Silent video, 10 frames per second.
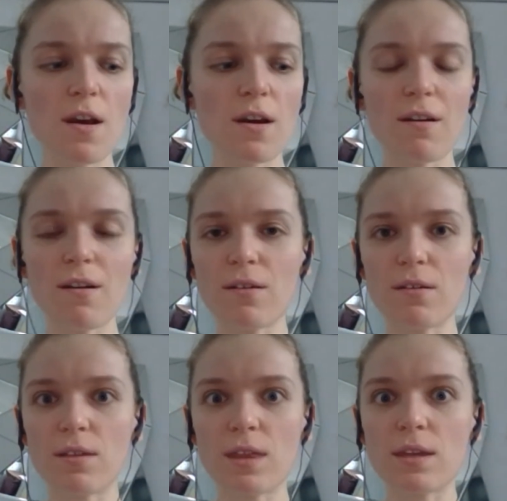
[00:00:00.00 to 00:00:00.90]

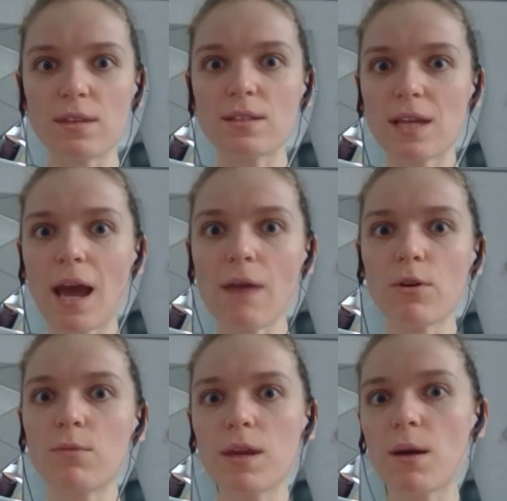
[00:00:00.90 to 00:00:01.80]
they say, I
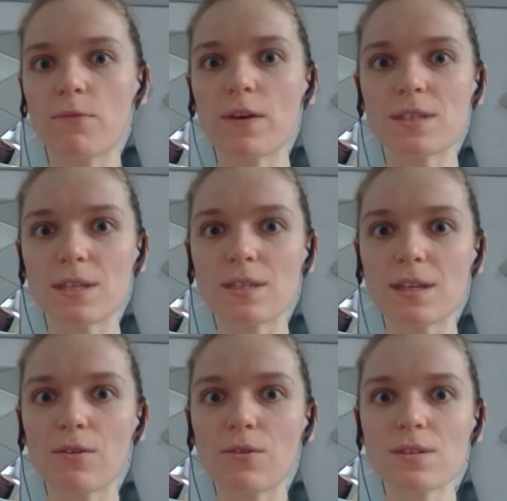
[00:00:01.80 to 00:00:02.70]
want to become
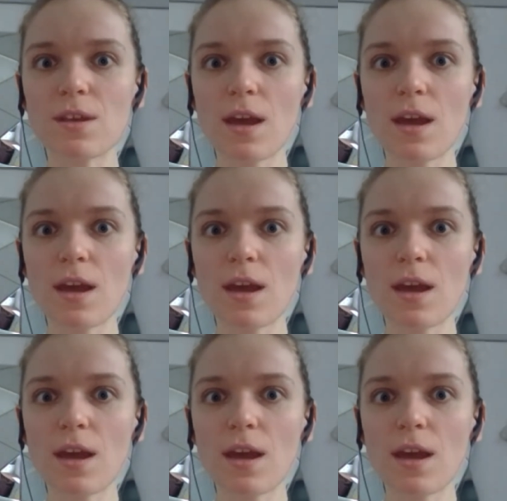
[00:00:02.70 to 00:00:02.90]
facilitators.